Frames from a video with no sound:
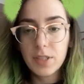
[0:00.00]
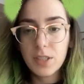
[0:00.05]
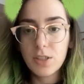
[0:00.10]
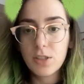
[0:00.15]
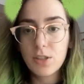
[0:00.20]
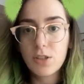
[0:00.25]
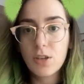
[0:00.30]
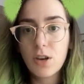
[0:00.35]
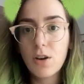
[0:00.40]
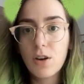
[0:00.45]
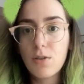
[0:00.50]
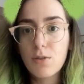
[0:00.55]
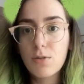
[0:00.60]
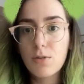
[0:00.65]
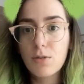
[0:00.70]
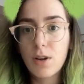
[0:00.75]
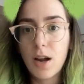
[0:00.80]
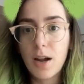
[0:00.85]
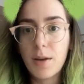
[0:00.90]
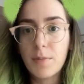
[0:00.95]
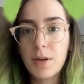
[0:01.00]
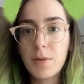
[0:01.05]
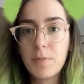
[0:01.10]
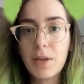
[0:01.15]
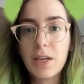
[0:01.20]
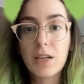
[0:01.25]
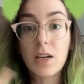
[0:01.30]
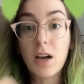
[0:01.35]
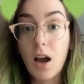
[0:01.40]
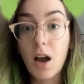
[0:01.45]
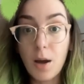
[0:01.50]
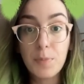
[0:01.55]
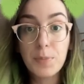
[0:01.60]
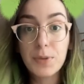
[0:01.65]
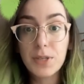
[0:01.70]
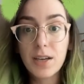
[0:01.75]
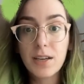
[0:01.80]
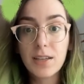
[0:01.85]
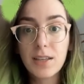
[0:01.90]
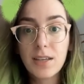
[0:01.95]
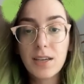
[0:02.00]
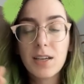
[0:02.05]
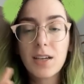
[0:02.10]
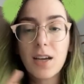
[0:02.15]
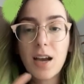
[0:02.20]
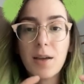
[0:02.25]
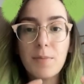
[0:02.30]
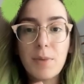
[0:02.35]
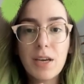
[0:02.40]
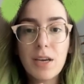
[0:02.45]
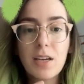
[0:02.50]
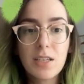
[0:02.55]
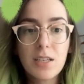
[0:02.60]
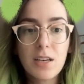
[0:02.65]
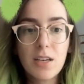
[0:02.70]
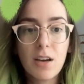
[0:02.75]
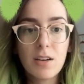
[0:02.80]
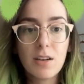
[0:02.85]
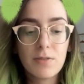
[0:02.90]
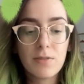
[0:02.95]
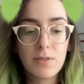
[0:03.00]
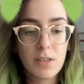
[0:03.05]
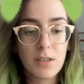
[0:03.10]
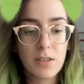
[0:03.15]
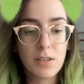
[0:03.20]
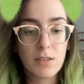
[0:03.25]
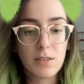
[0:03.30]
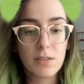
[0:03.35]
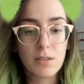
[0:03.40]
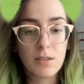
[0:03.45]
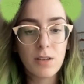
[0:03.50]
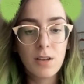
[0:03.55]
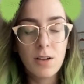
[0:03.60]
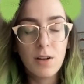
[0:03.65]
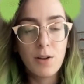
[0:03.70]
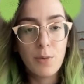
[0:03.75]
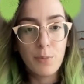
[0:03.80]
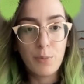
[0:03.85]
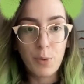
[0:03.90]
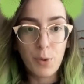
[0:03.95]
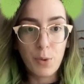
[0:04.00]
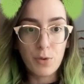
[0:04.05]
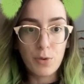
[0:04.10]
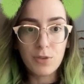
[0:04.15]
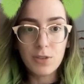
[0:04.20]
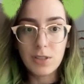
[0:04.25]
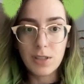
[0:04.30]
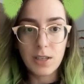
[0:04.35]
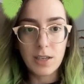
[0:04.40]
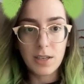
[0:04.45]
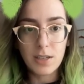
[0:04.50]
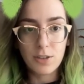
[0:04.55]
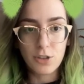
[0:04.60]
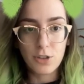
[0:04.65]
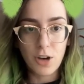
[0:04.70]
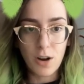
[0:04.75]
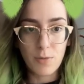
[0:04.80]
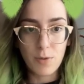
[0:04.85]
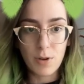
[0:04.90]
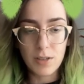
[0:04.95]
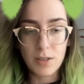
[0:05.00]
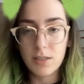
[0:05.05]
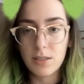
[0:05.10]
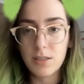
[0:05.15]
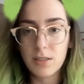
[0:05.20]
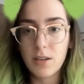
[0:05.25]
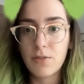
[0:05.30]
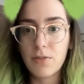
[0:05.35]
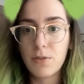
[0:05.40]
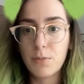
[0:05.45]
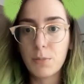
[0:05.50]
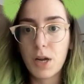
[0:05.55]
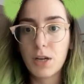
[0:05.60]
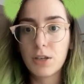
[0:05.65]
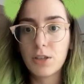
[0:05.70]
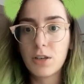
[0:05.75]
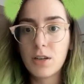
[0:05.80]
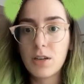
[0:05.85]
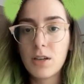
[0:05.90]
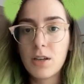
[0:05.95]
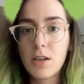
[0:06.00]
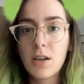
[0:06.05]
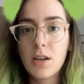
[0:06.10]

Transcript: So I'm going to make cups, I think. I make a ton of little bowls and like chawans and stuff for matcha.